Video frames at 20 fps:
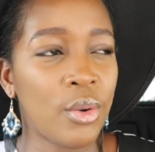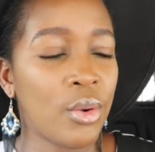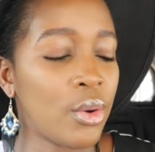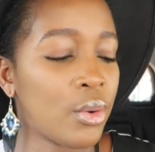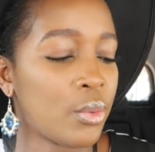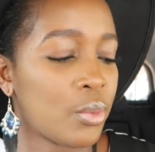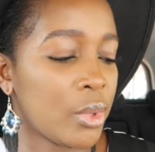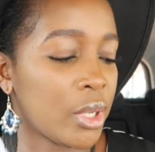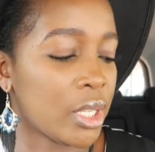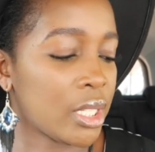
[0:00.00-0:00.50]

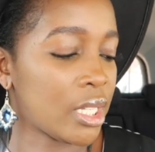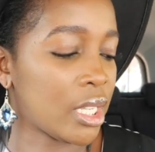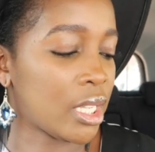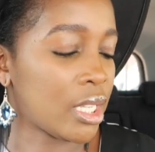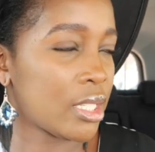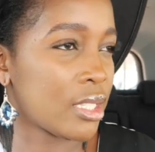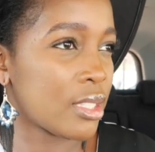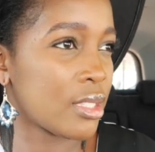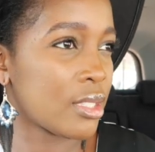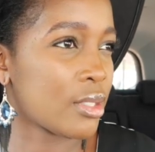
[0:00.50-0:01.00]
on
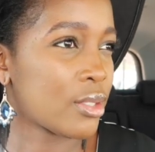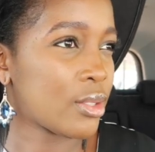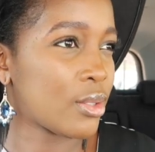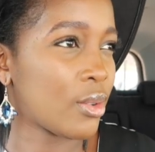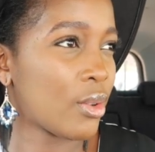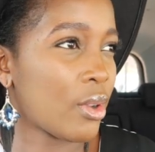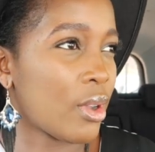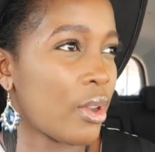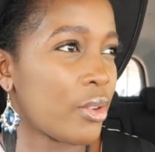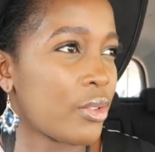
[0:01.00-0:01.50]
weekdays,
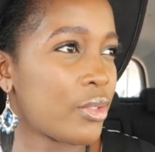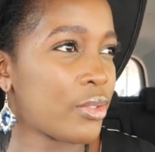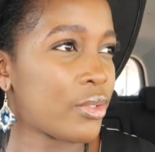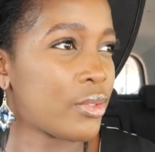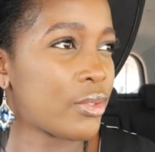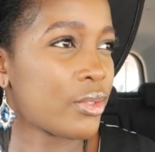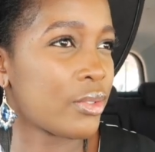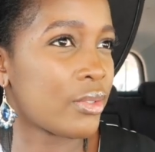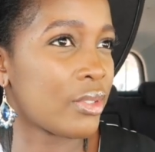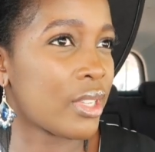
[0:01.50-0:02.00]
so
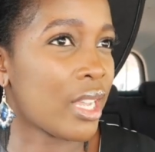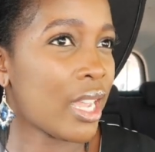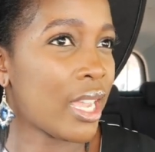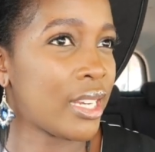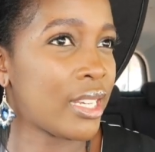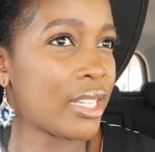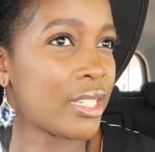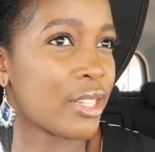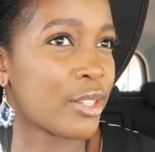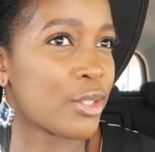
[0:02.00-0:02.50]
I
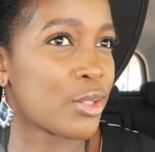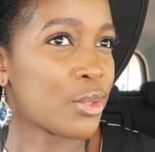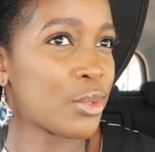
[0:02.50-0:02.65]
needed